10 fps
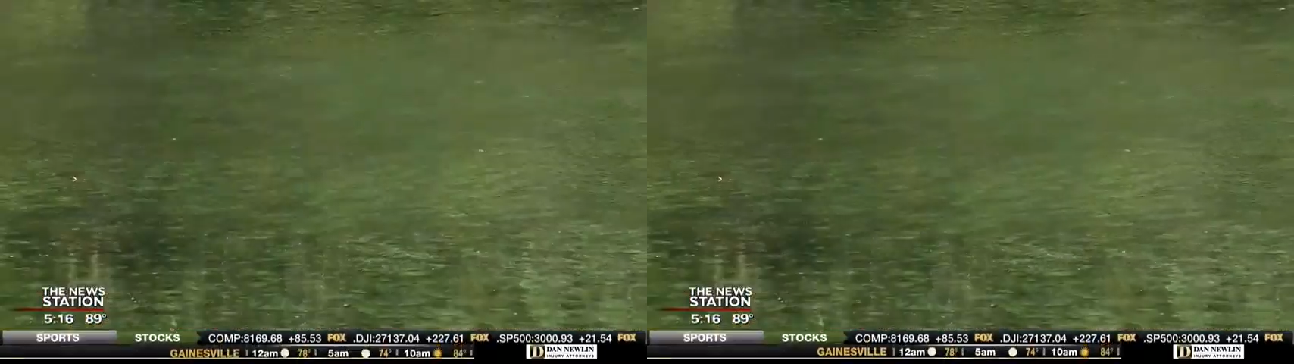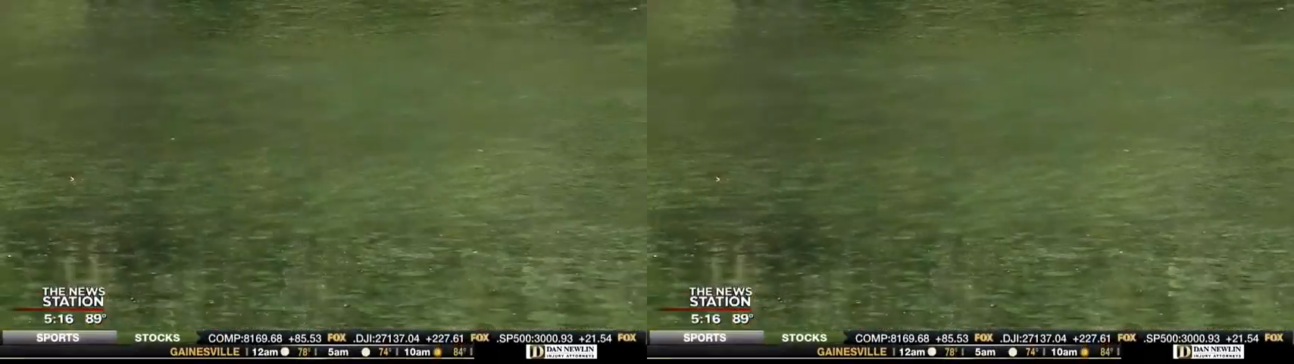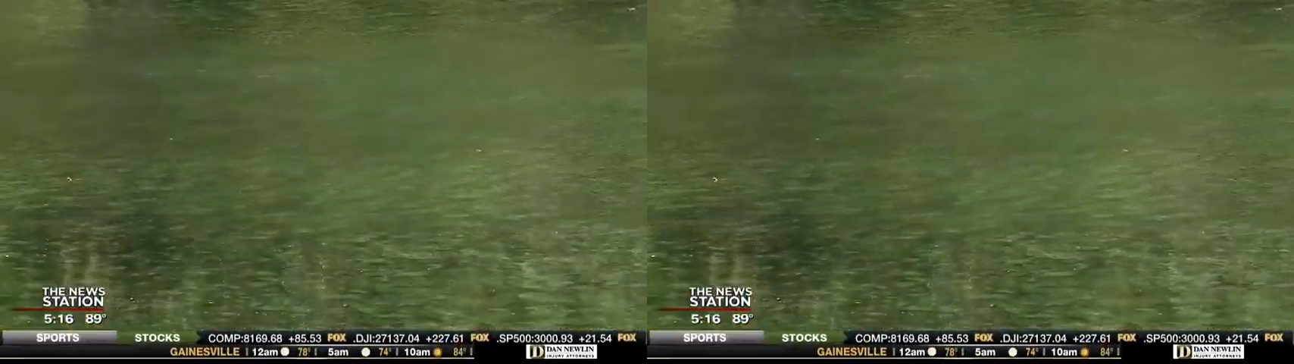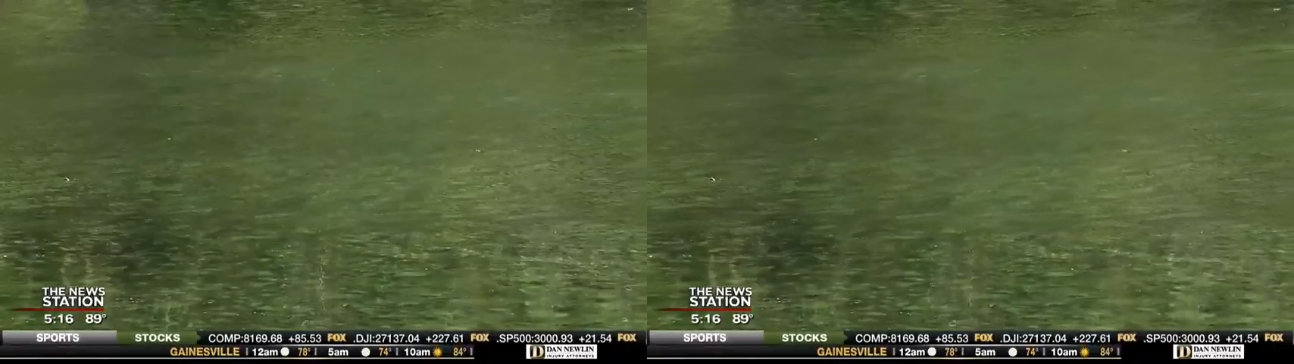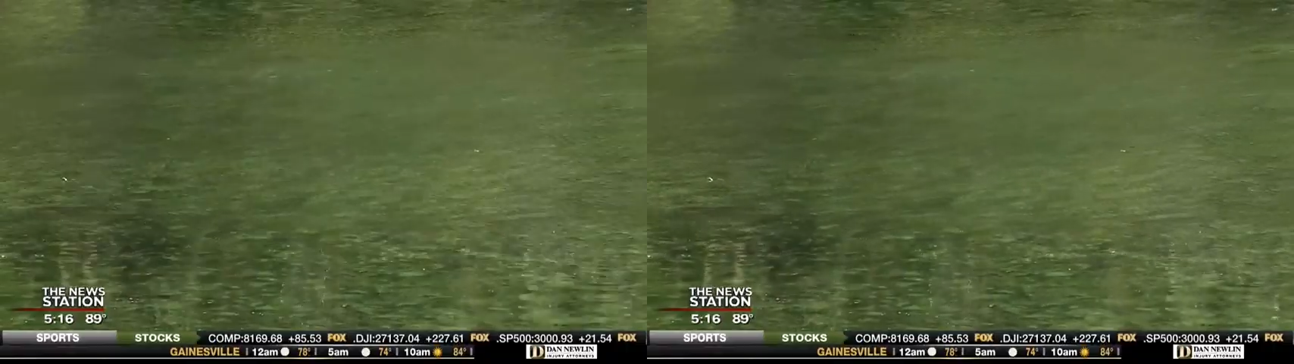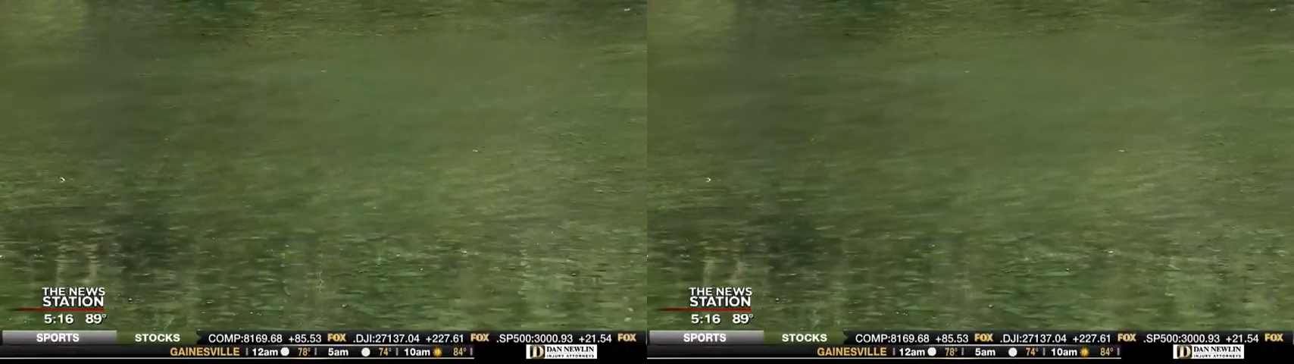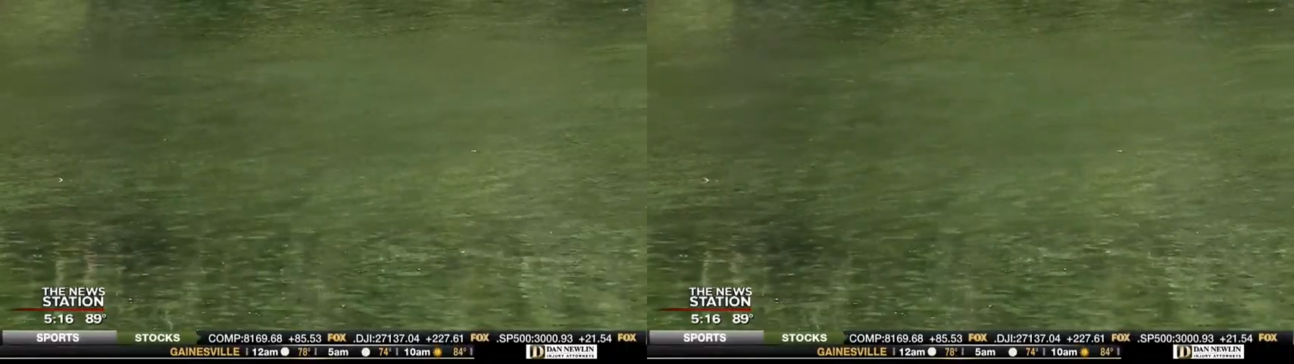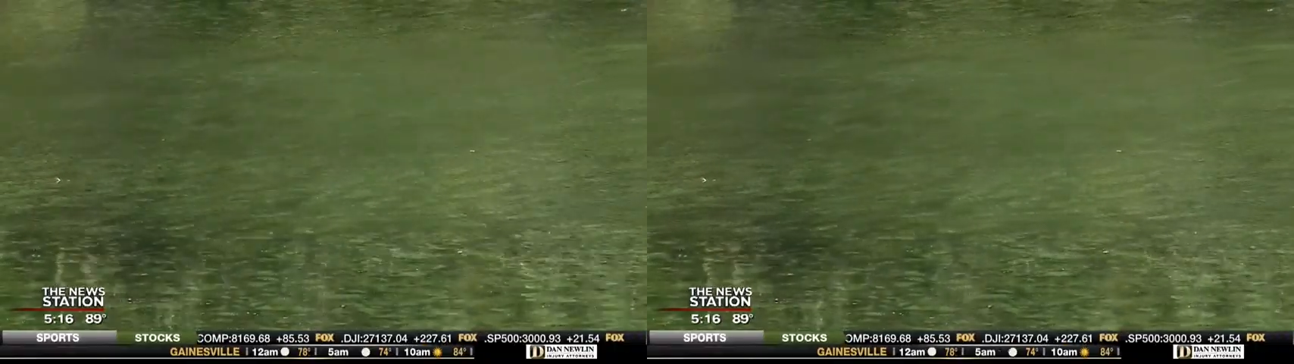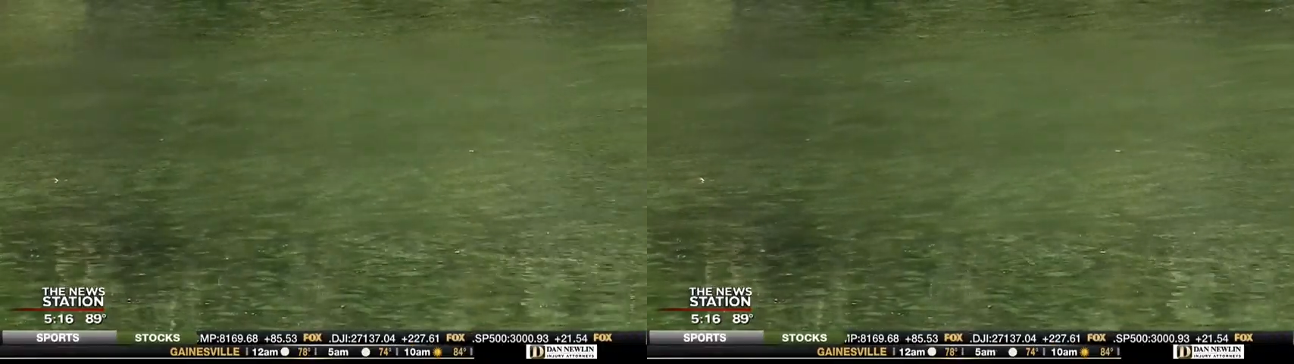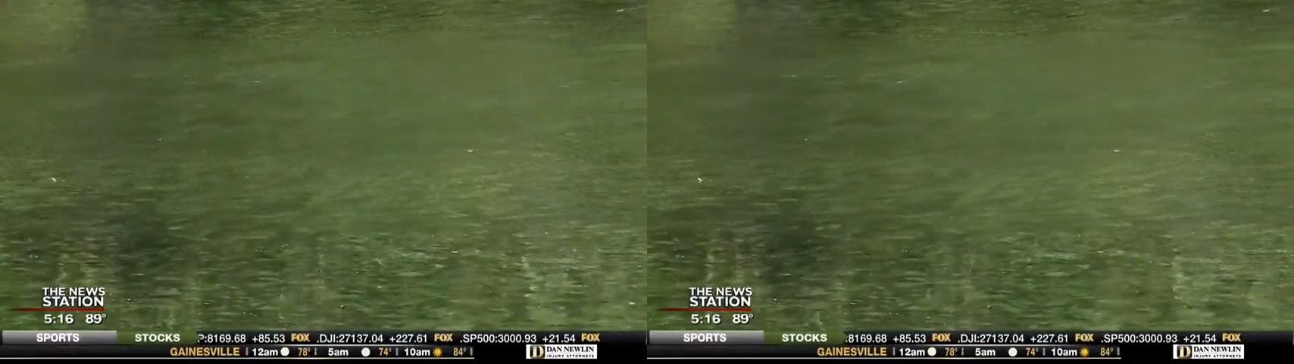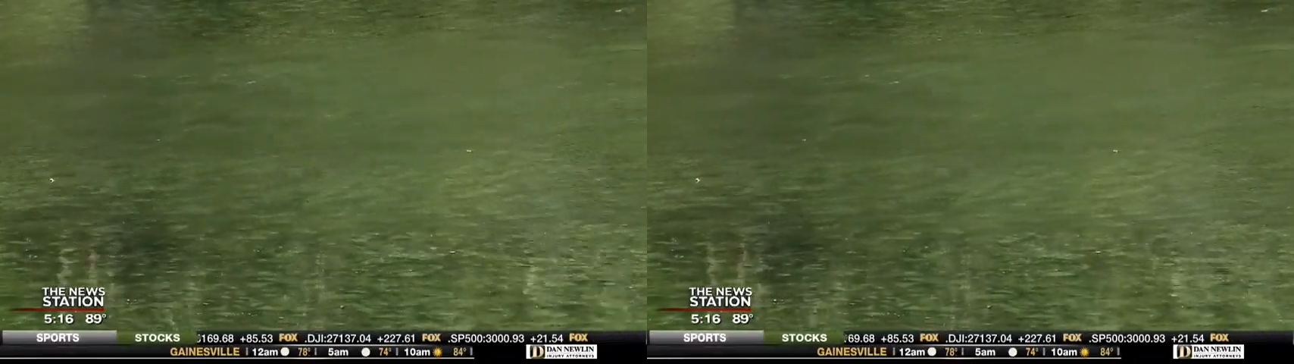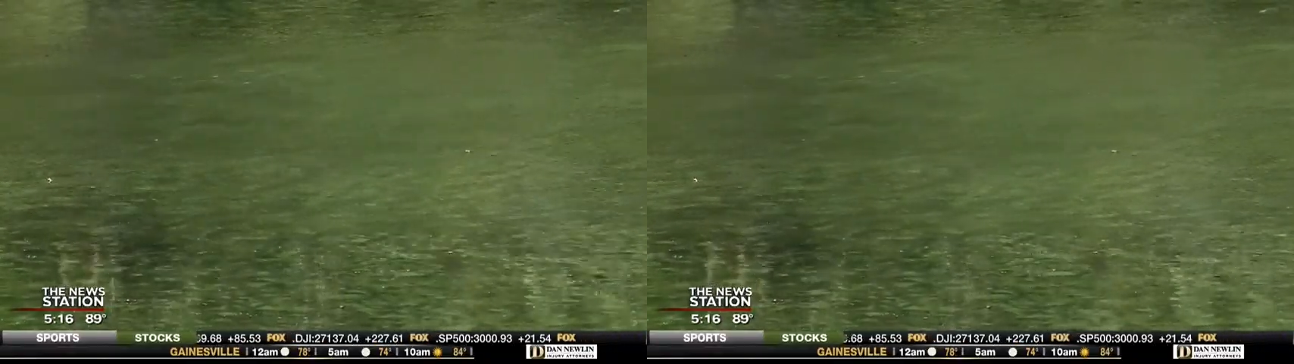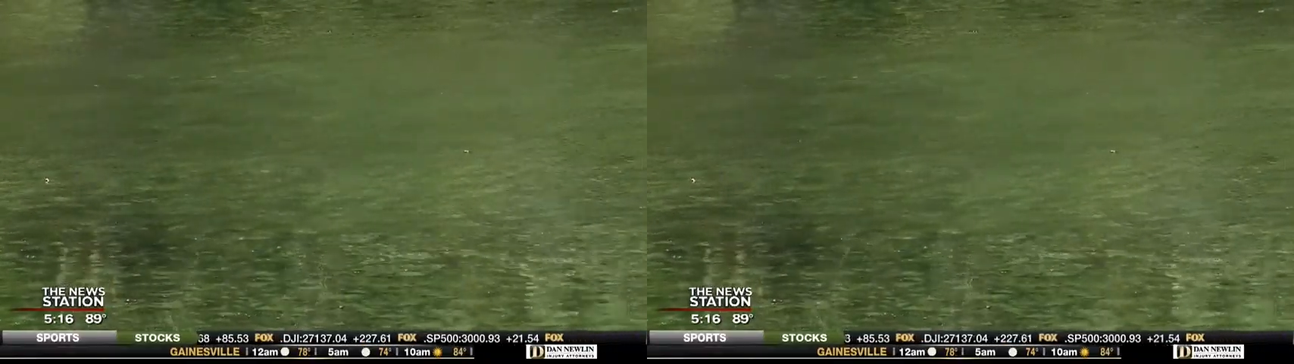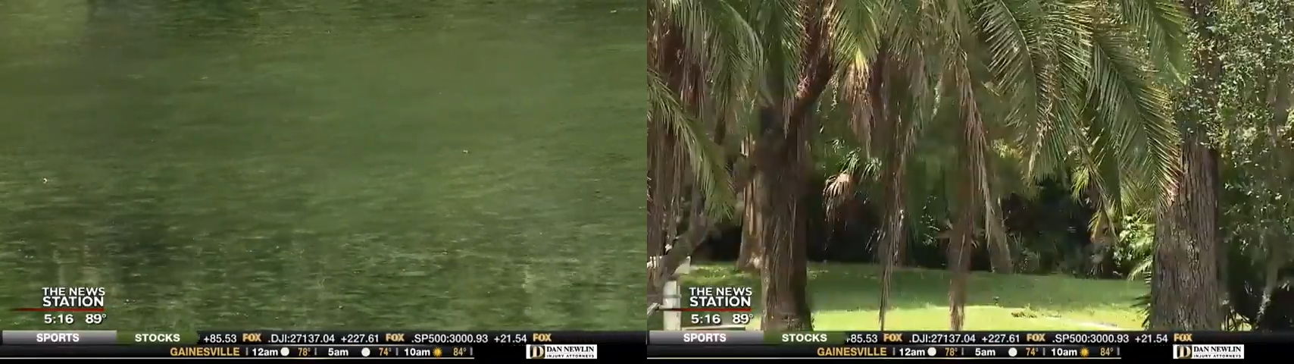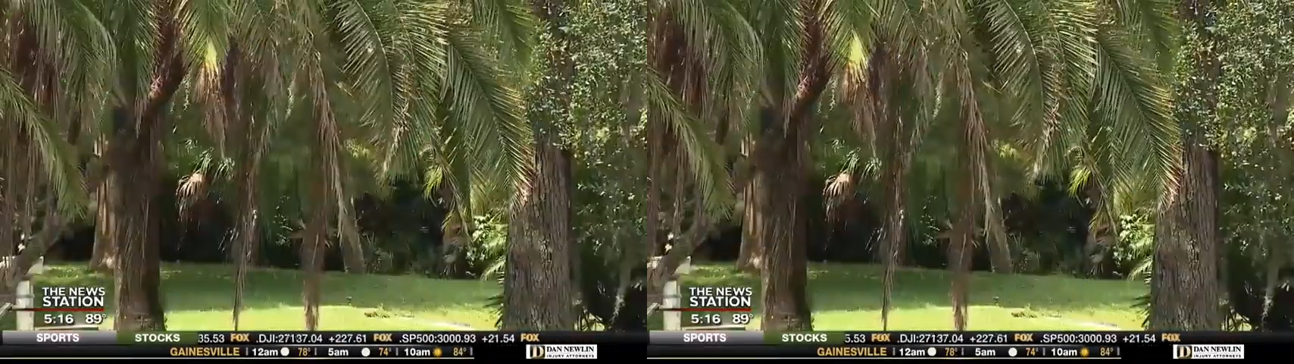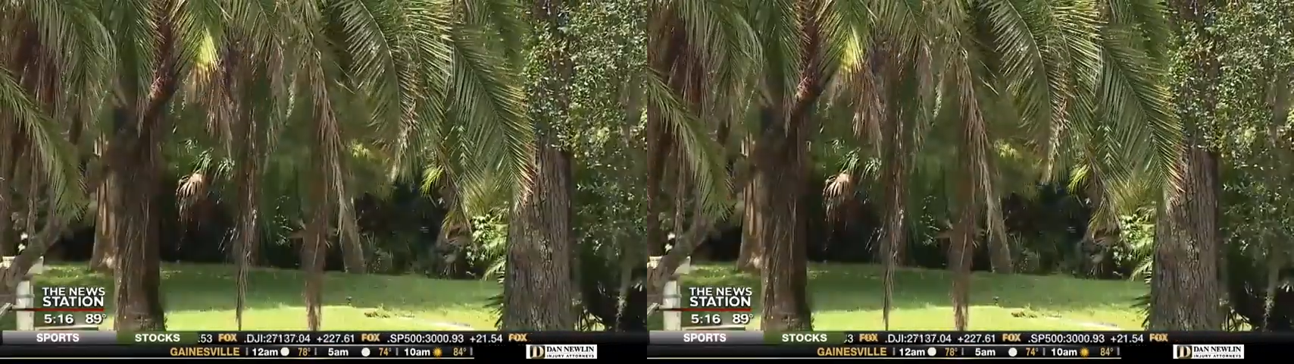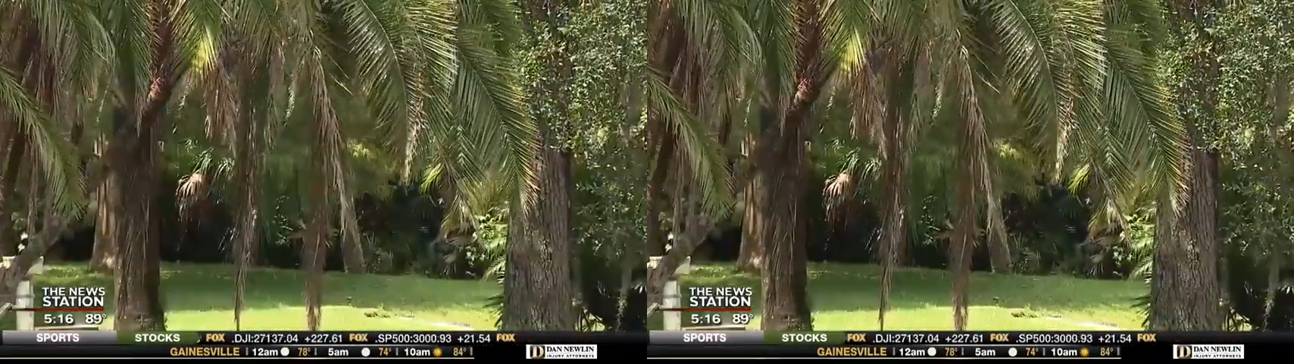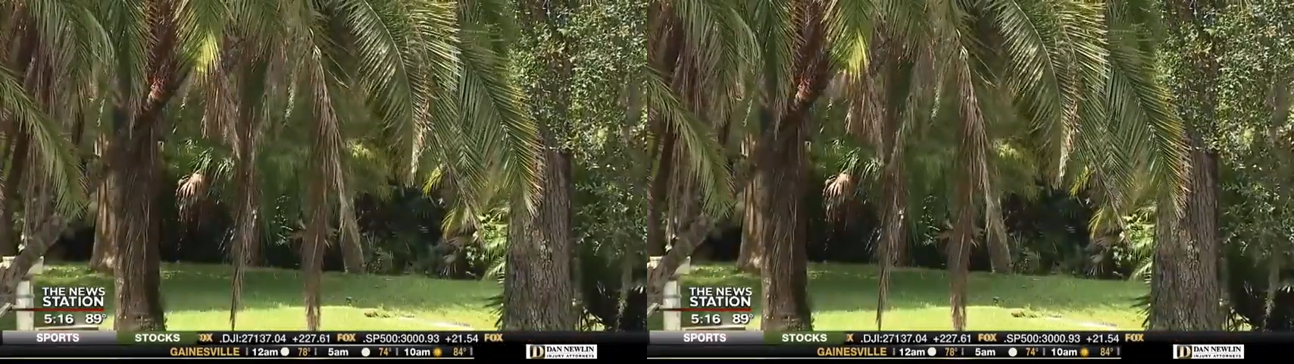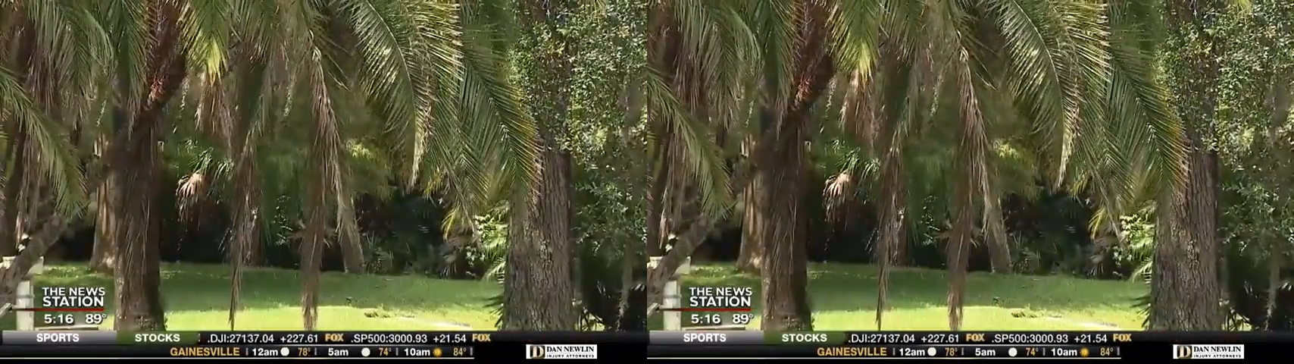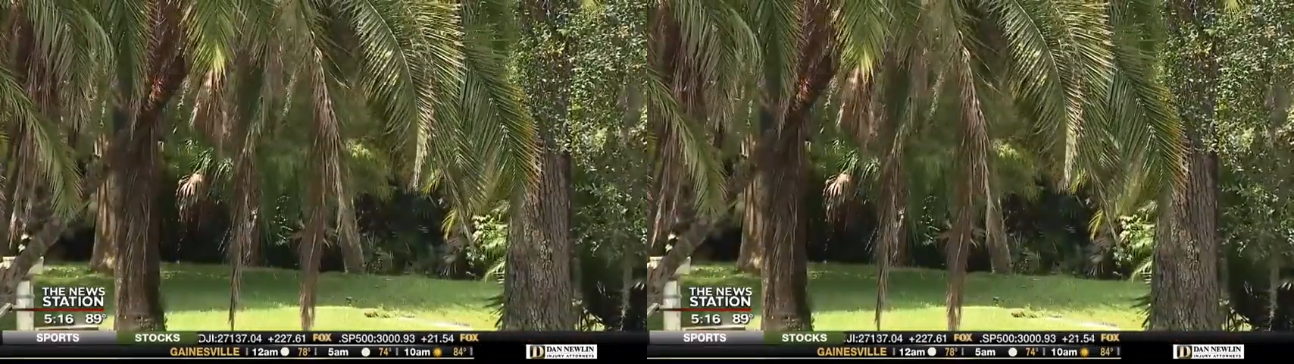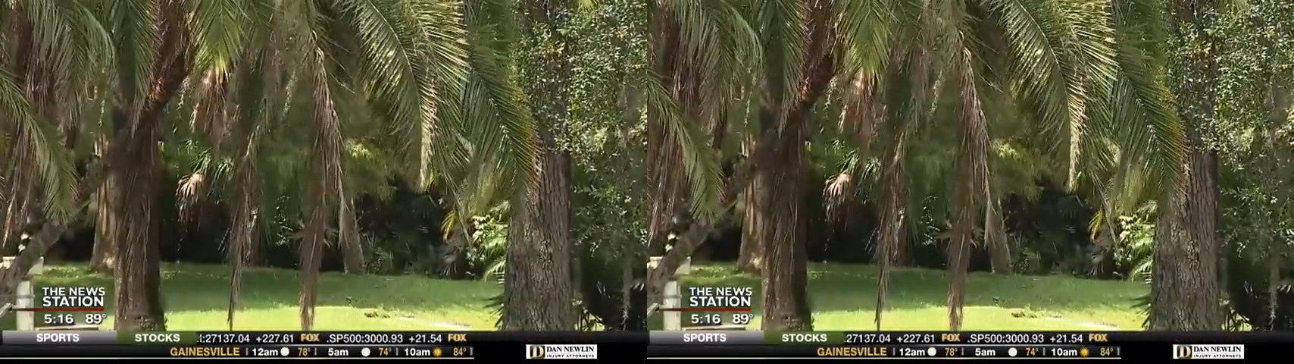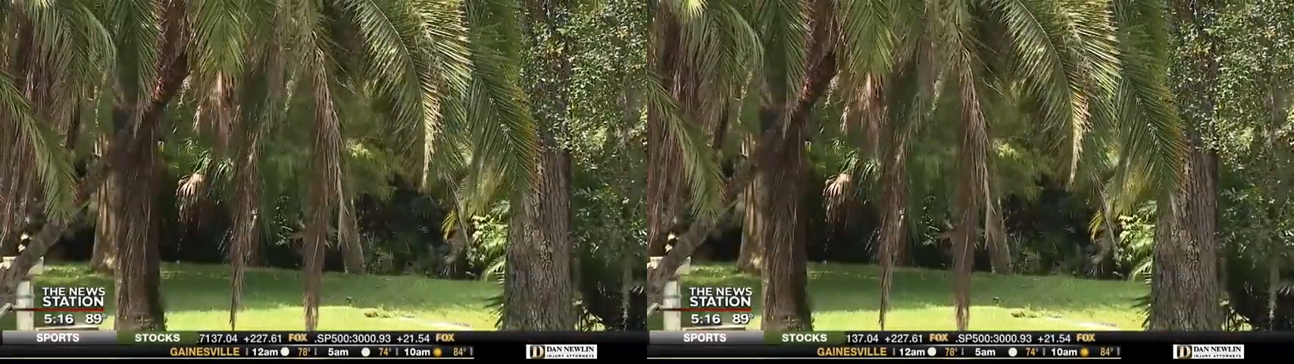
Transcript: No face is visible, so there are no lips to read.